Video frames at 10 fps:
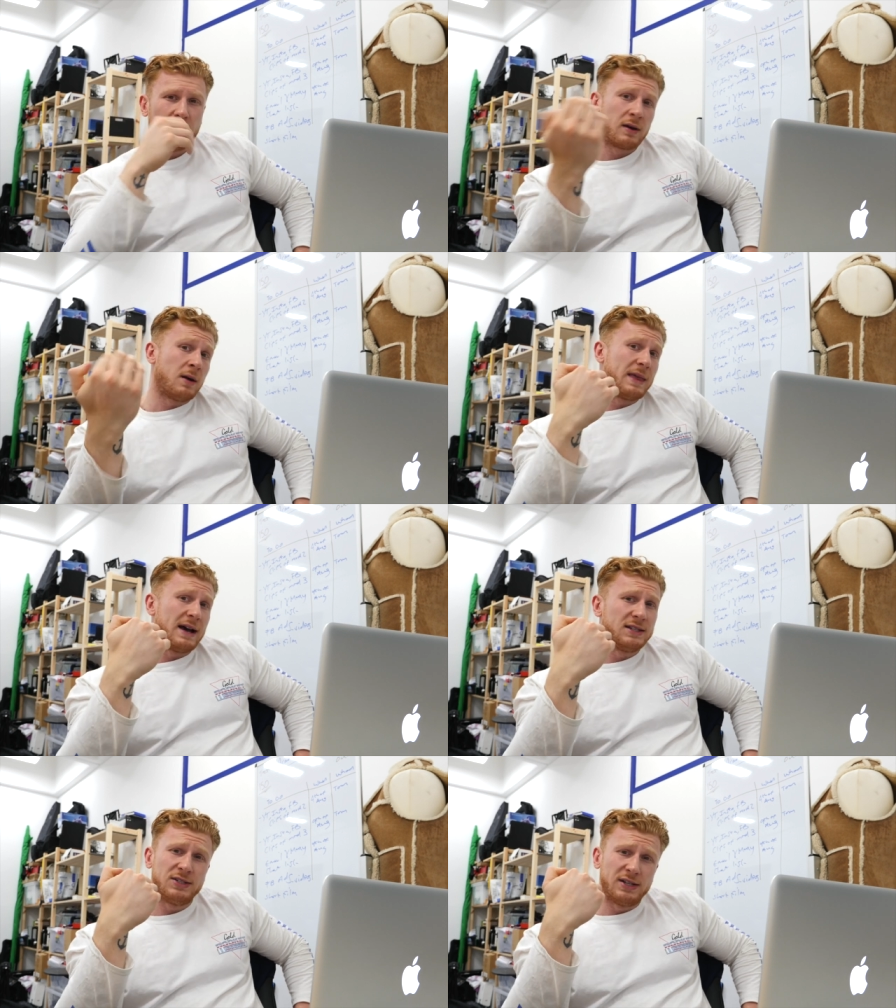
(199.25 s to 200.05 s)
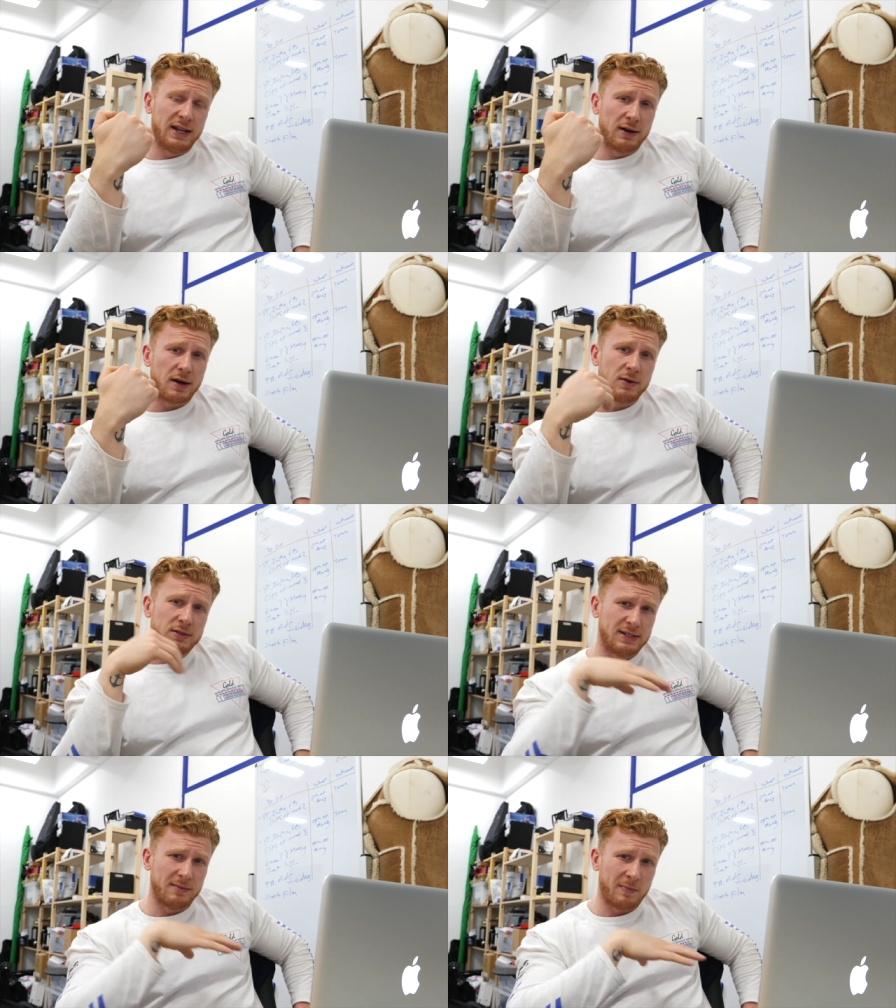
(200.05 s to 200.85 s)
Come down to De Niro's,
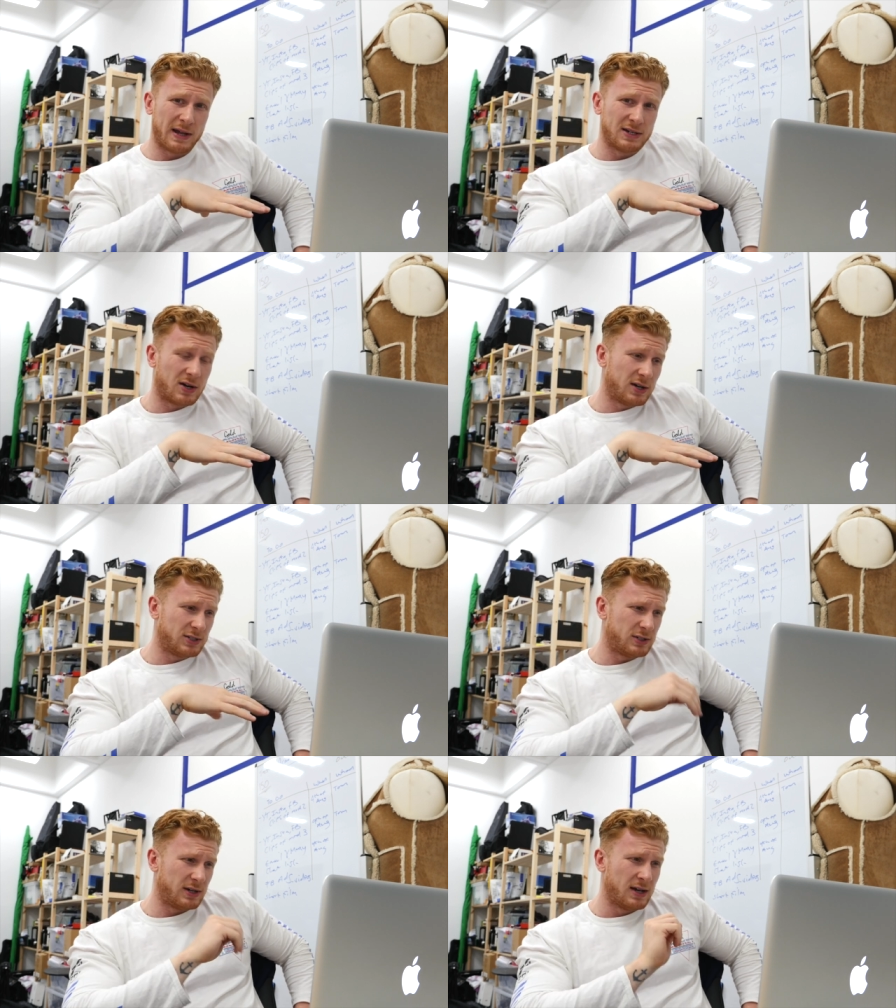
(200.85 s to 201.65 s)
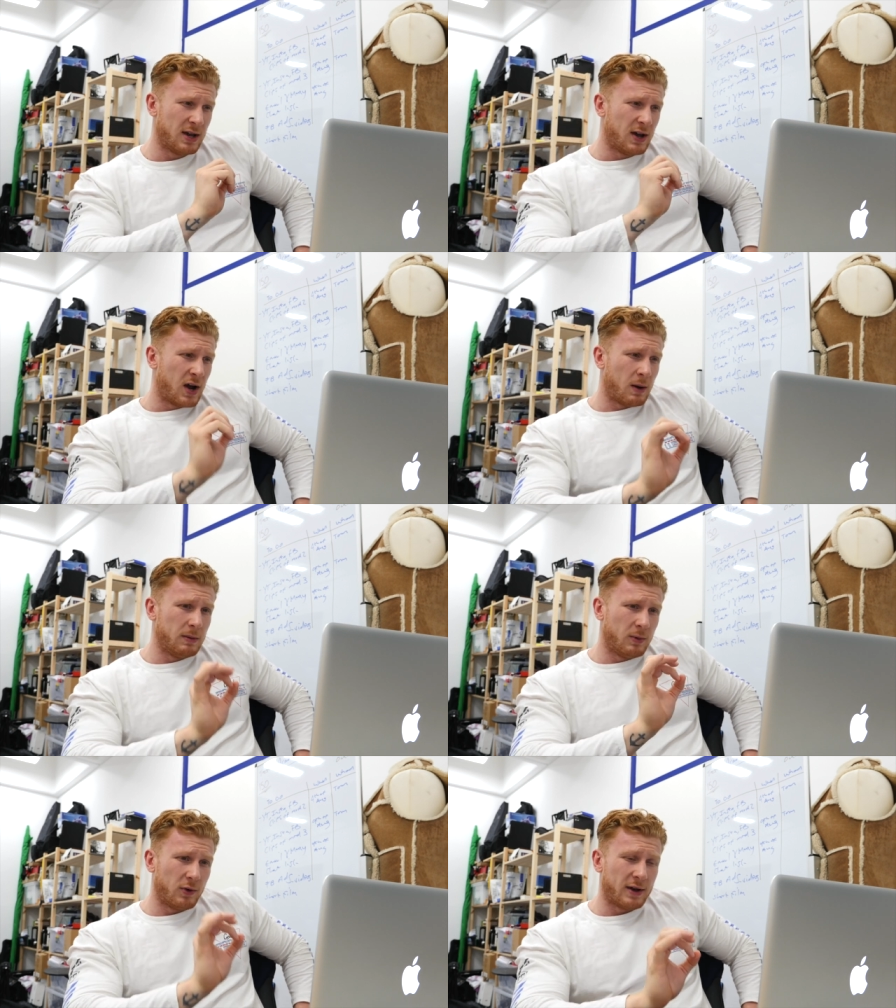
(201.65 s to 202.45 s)
it's in Penge High Street. I'll be
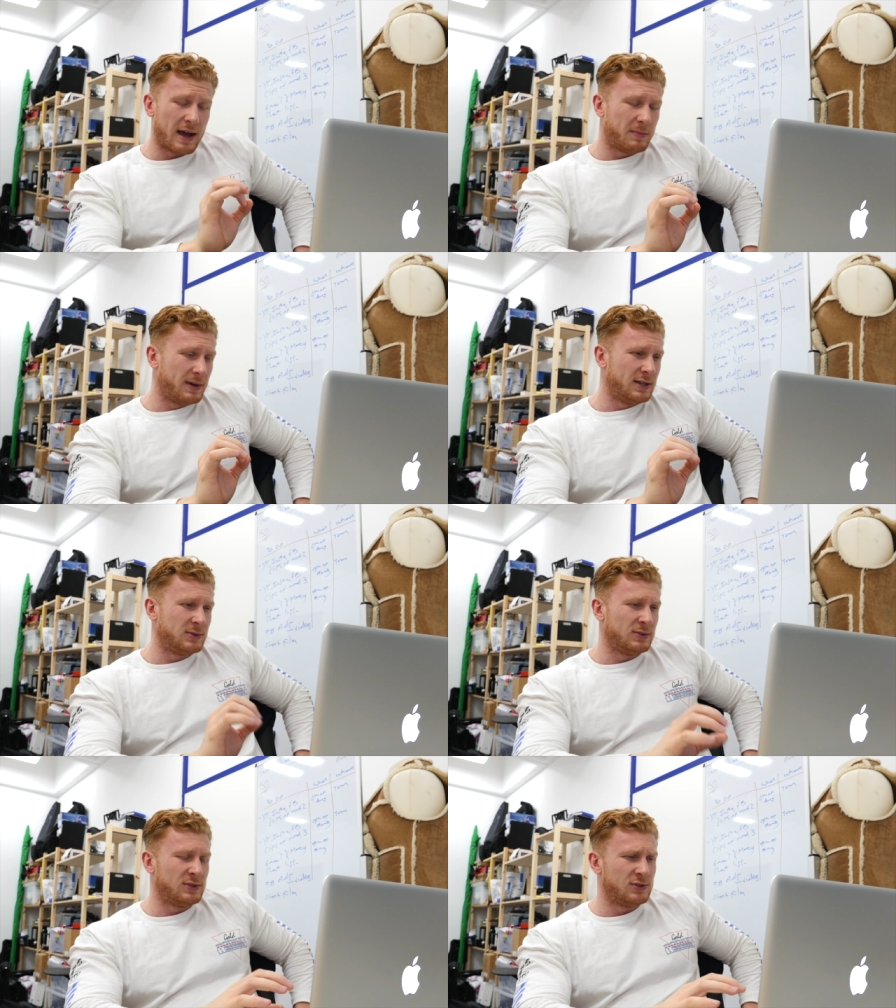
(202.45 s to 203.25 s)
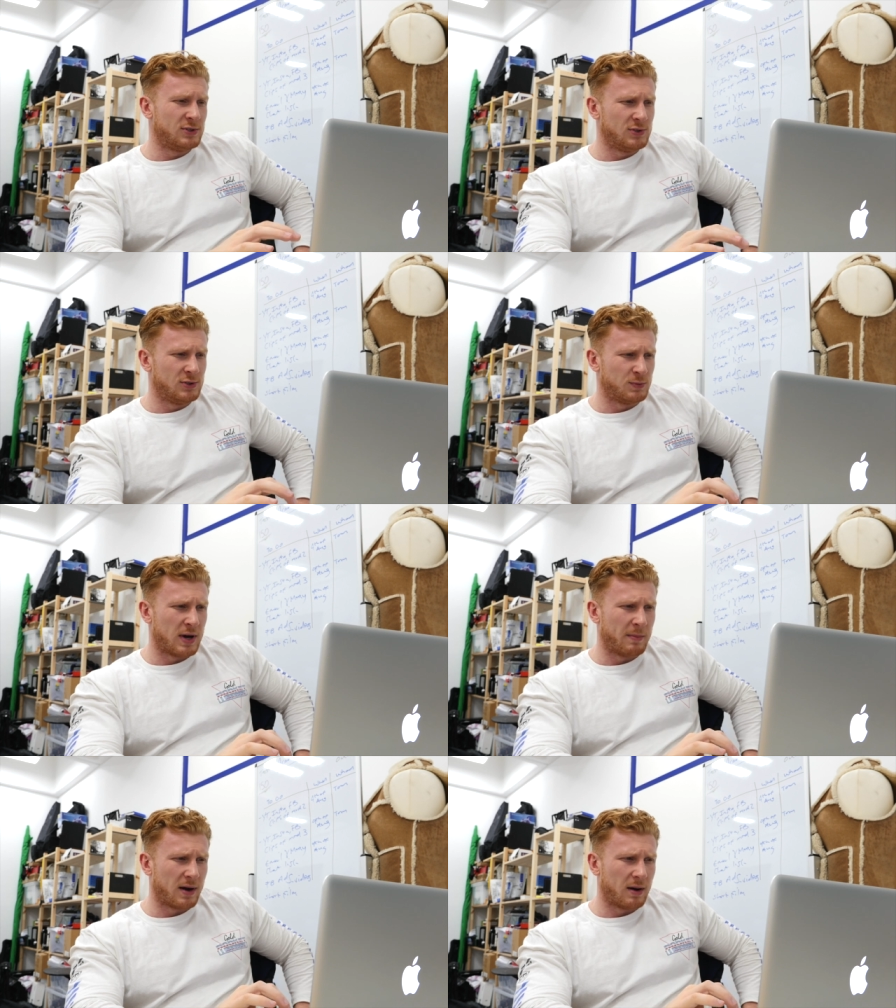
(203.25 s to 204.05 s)
more than happy to introduce you to my
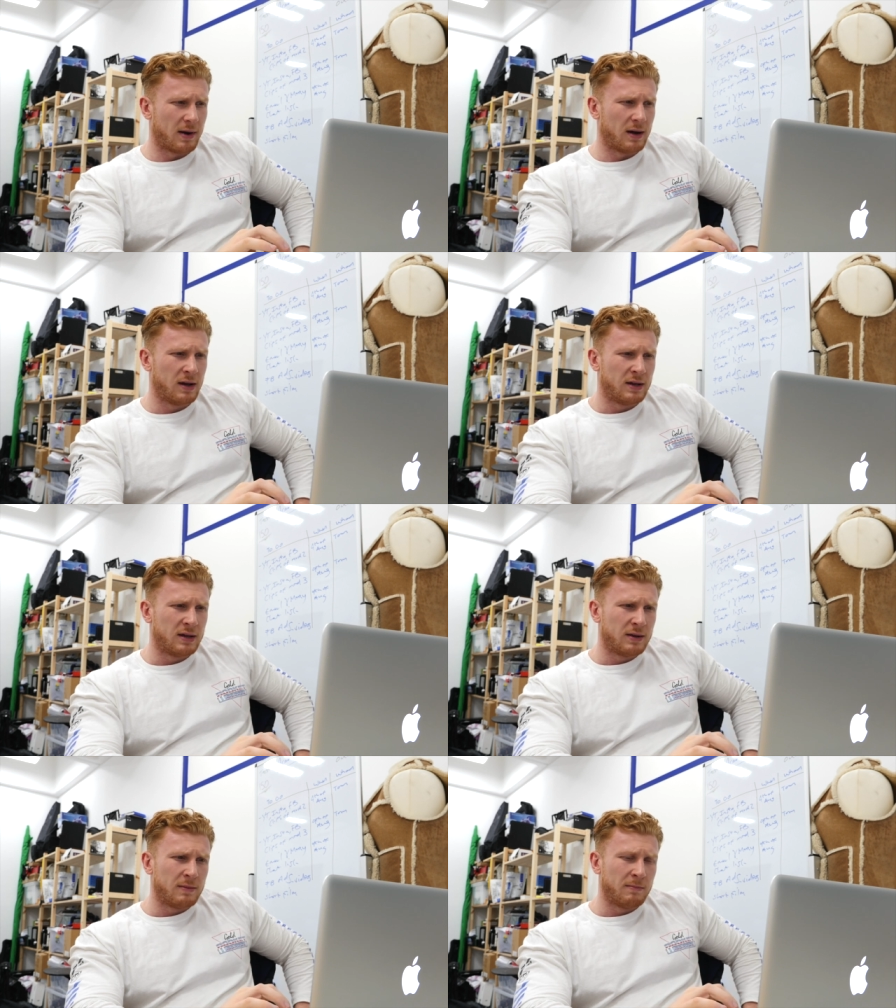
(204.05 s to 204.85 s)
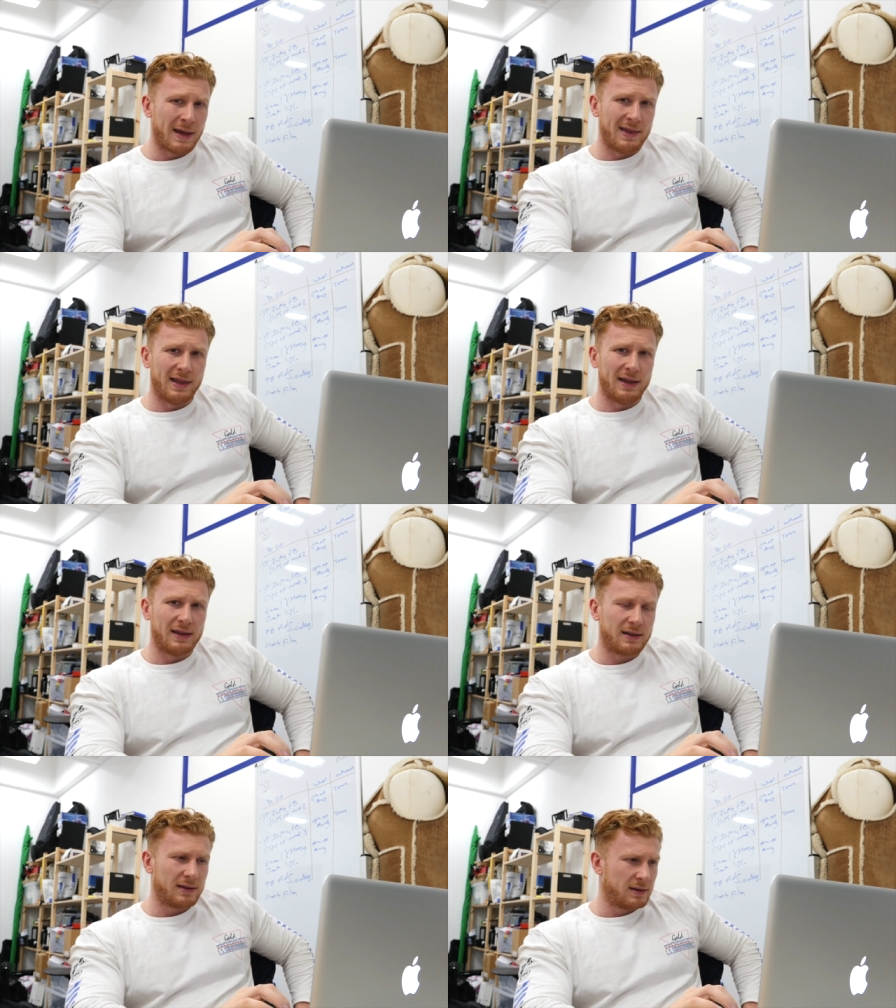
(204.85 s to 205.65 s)
barber, Bendy.
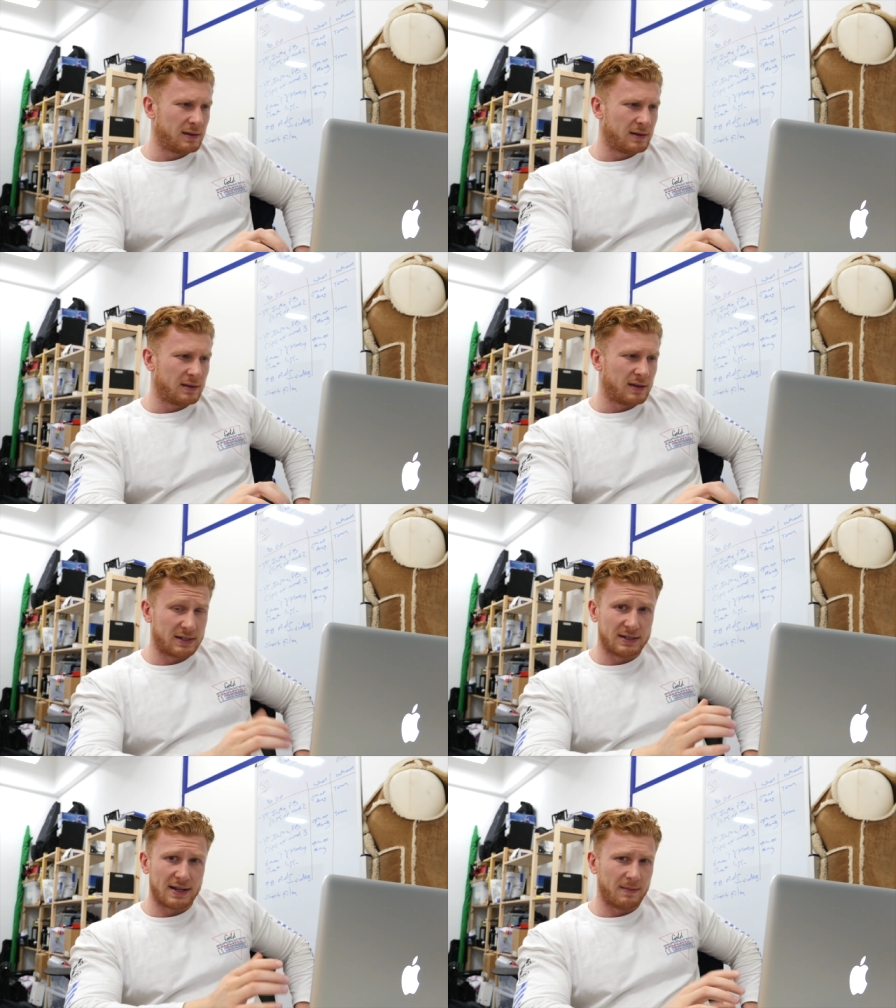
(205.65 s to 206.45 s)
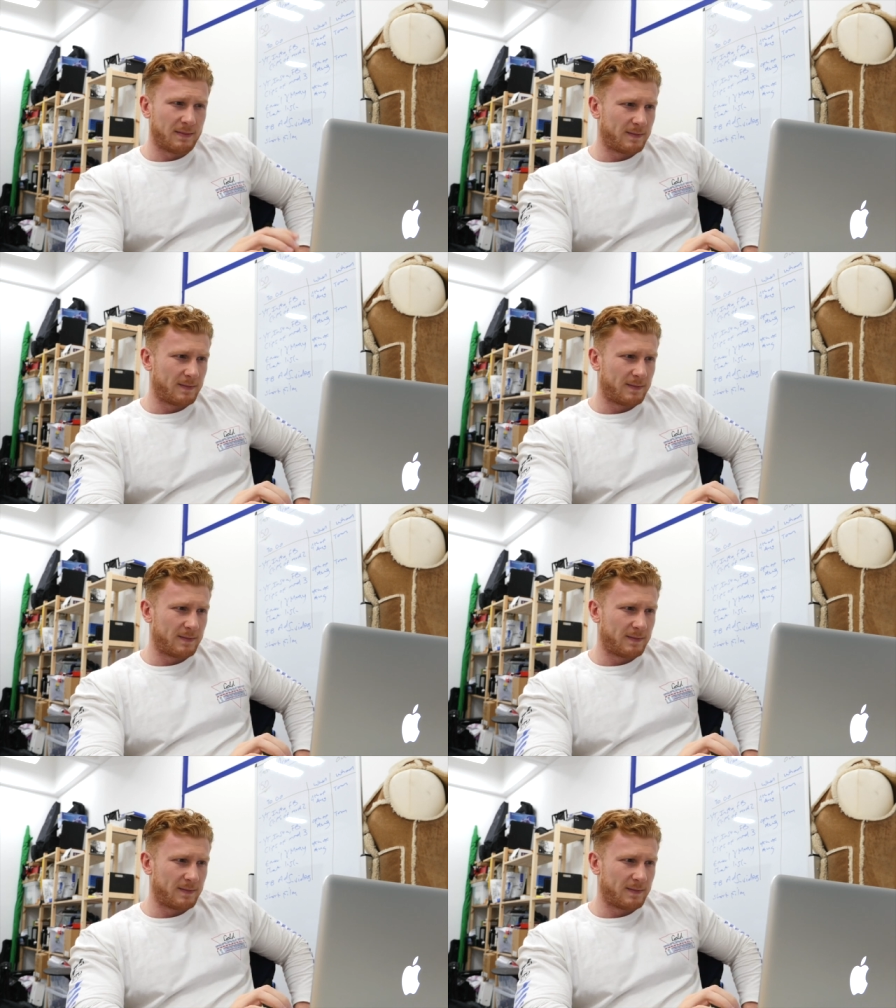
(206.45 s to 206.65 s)
That's his name.